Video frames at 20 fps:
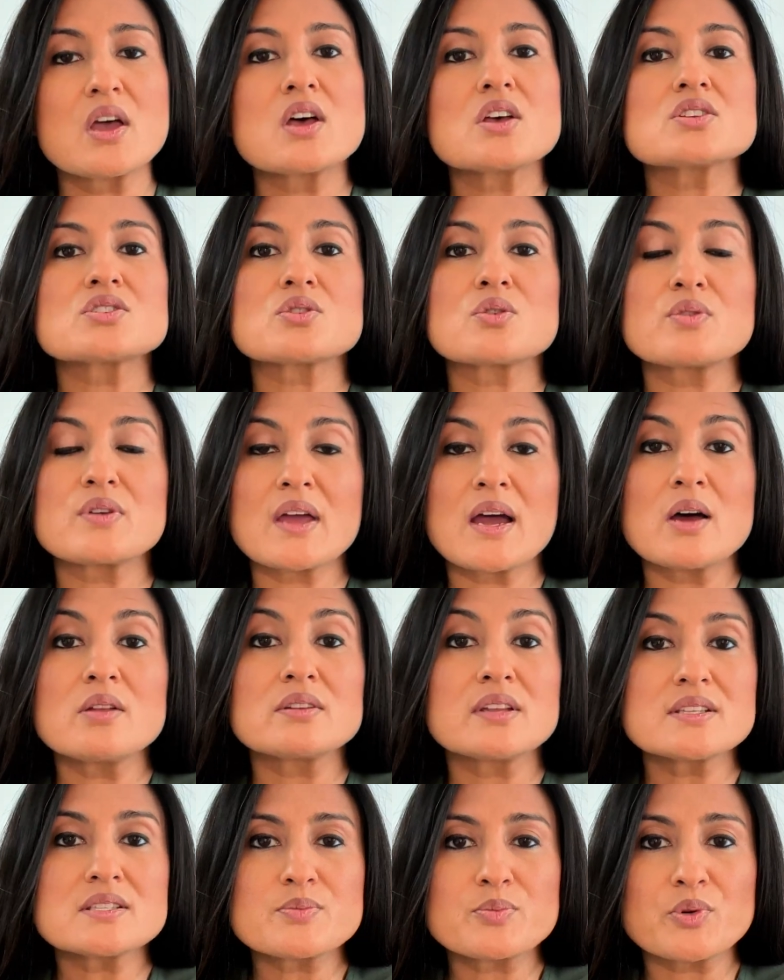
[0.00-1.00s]
So, now
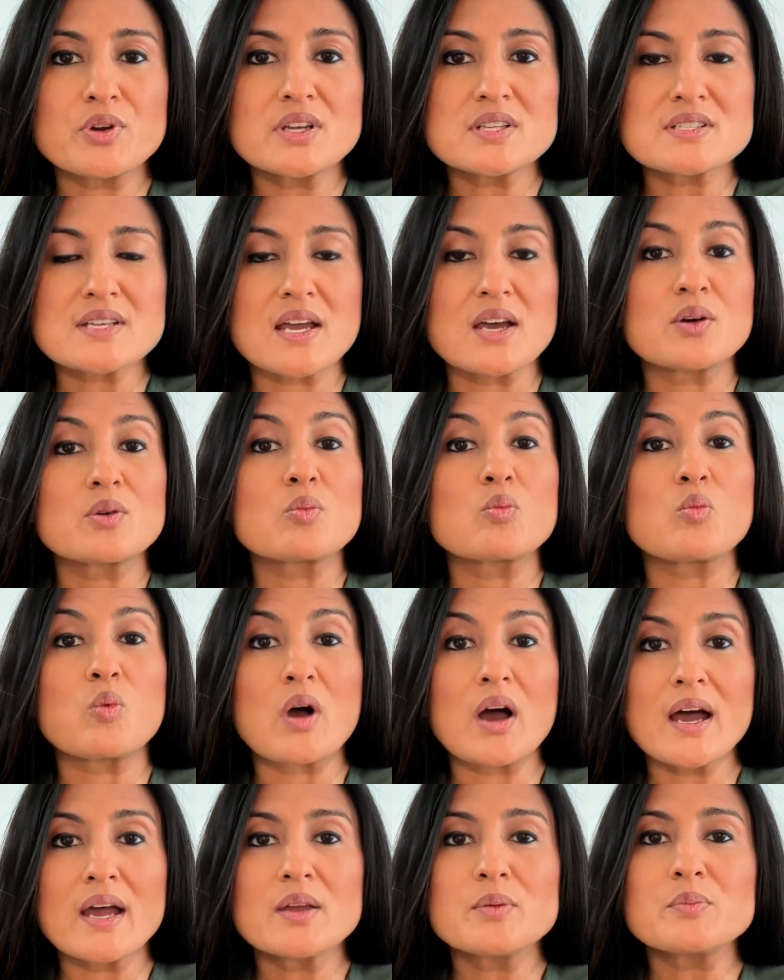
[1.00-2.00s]
let's break down
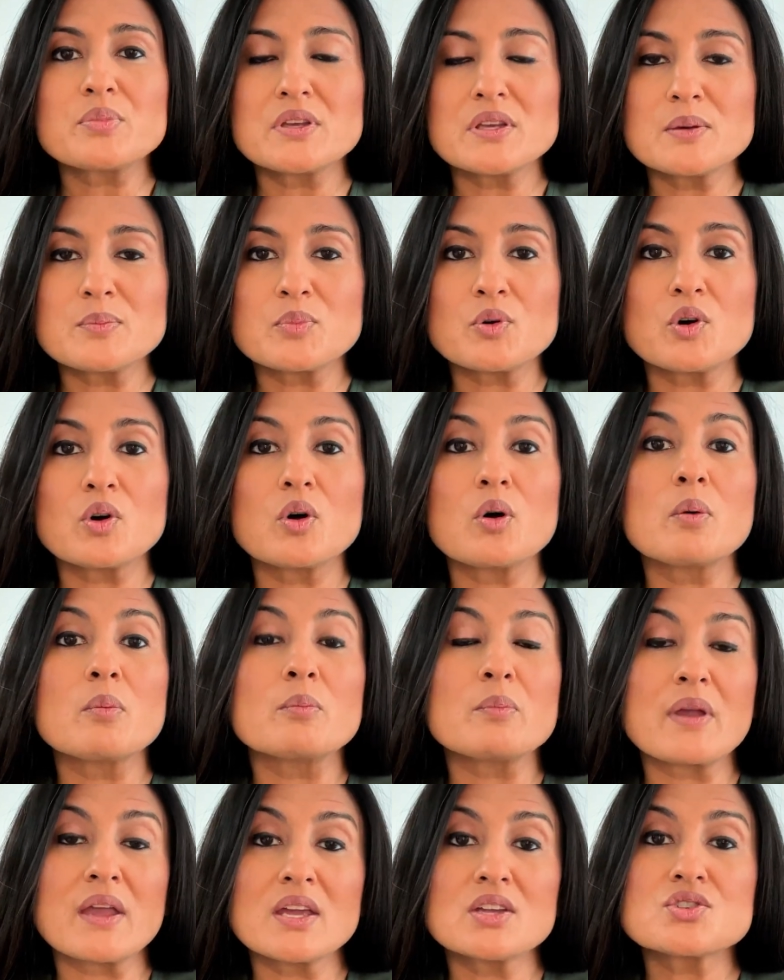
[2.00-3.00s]
why people
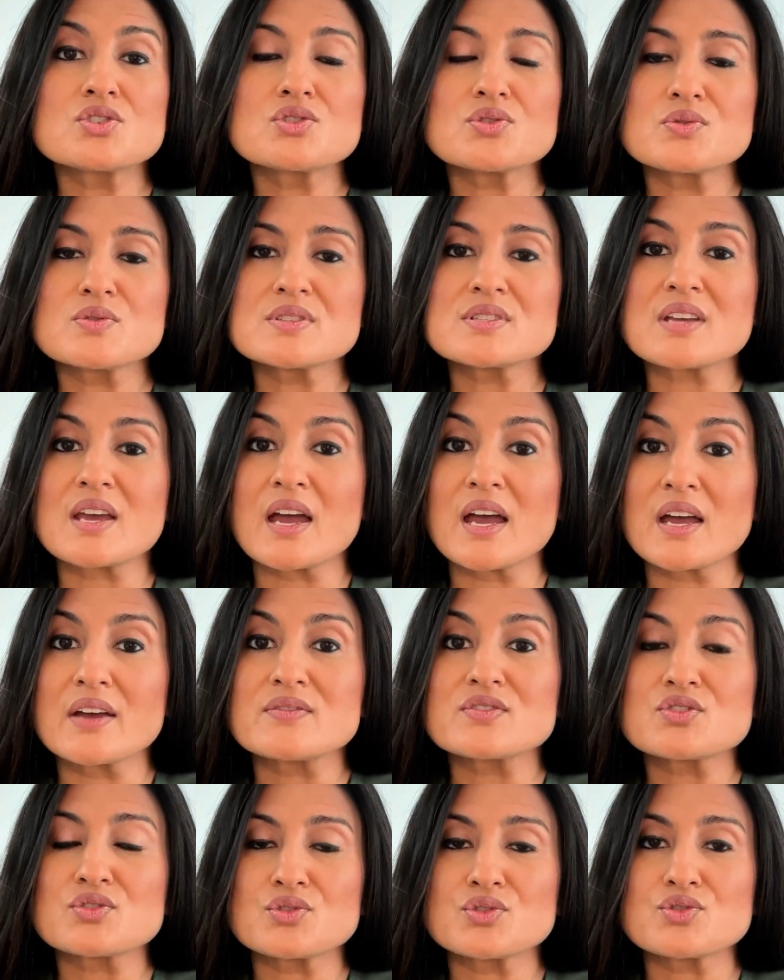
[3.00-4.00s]
may choose to have
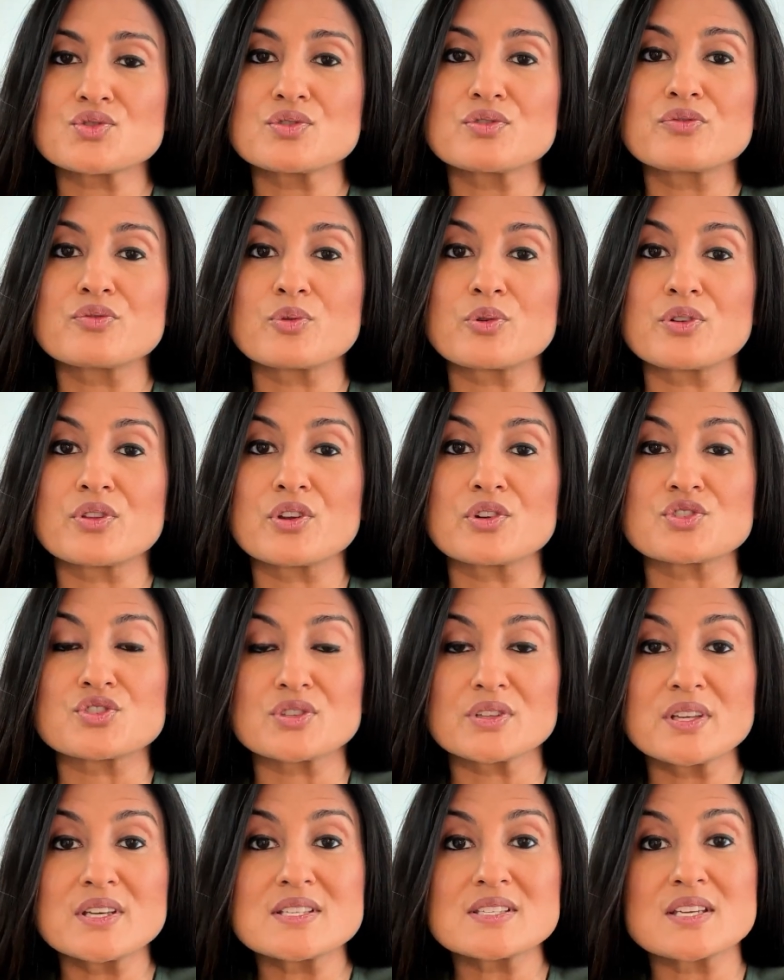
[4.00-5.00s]
surgery for their
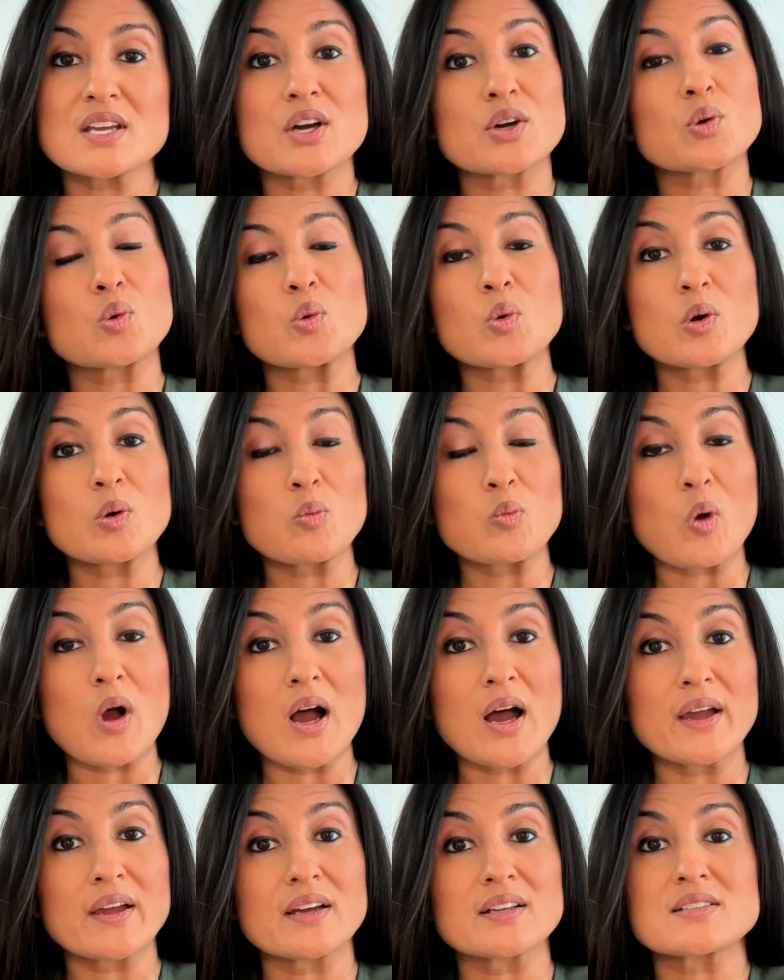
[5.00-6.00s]
chalazion or
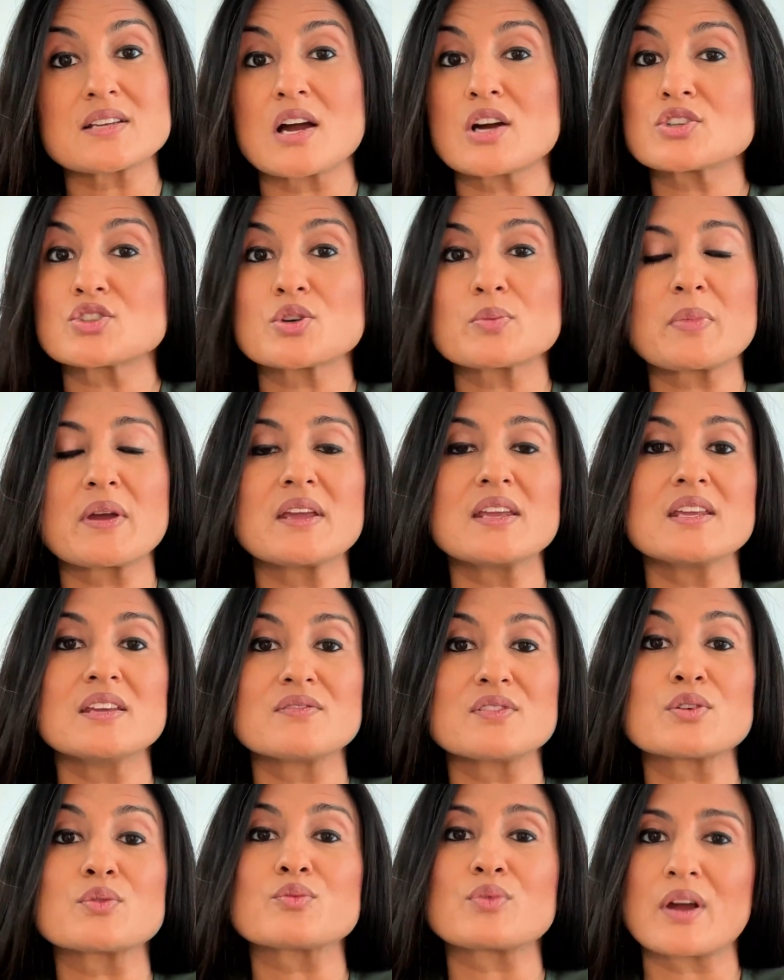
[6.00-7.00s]
why a doctor may
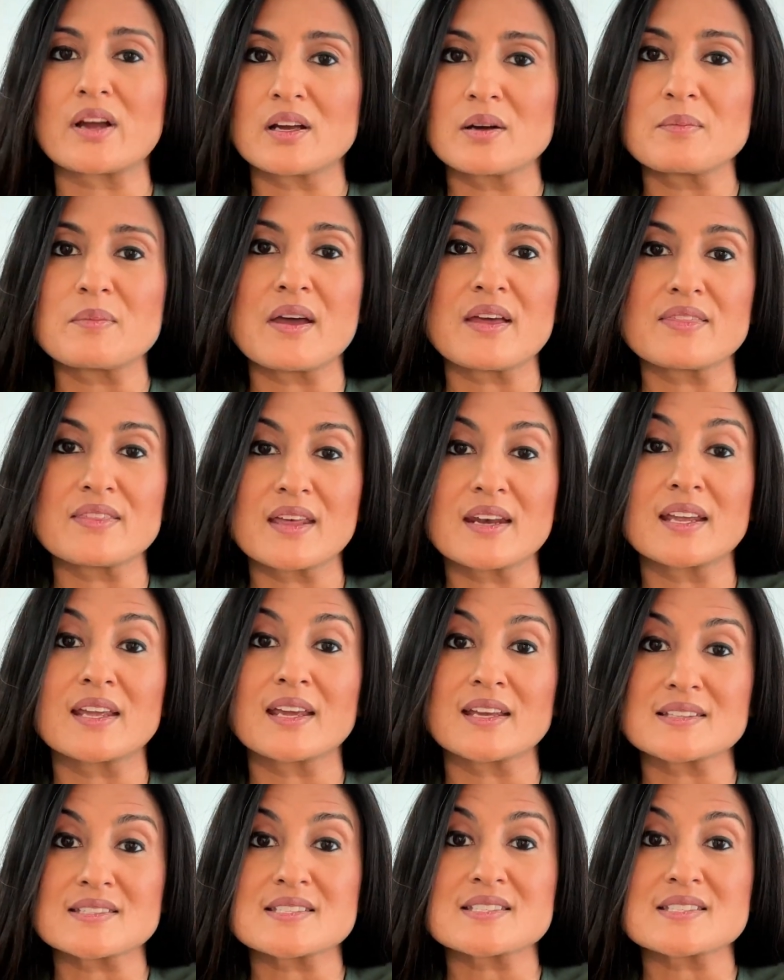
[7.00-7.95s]
even recommend that it gets